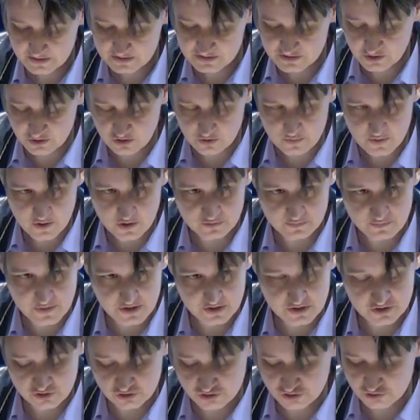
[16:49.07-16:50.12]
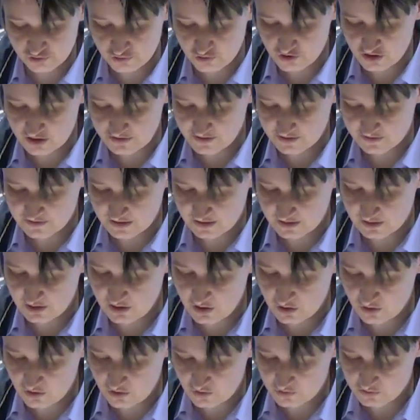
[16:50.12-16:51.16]
all about making sure that they
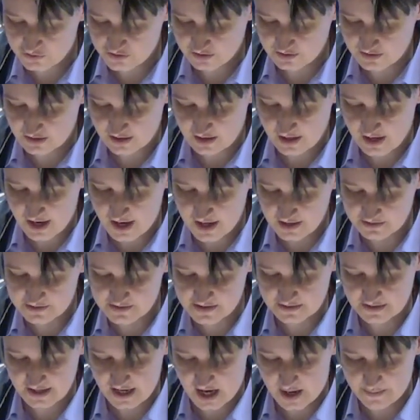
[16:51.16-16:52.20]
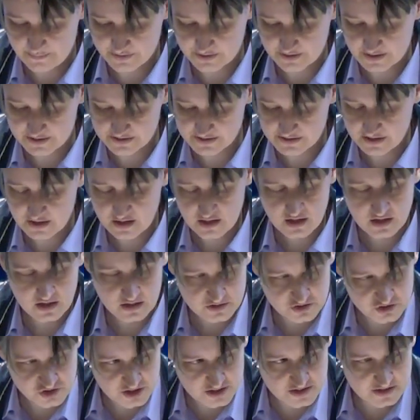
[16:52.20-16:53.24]
know that their health and happiness
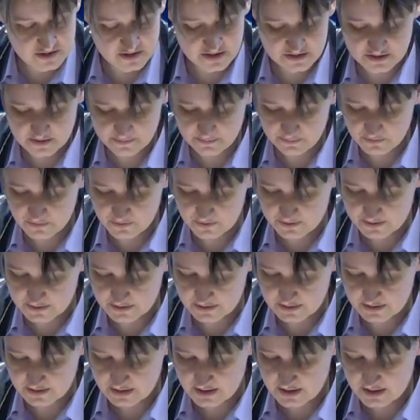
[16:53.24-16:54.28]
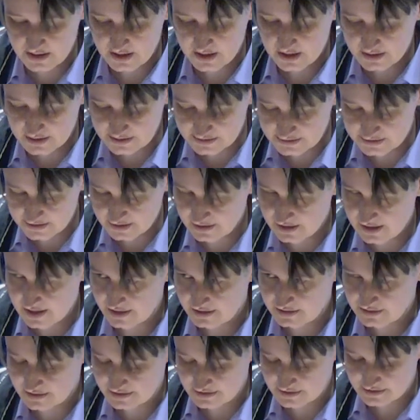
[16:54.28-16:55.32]
are just as important as the
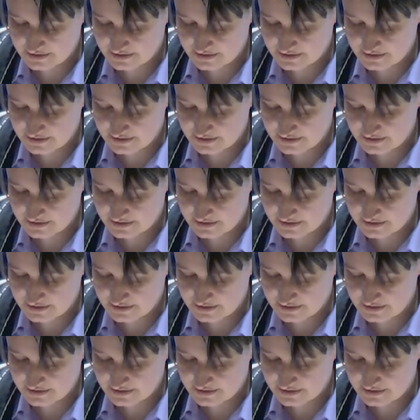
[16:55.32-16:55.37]
kindness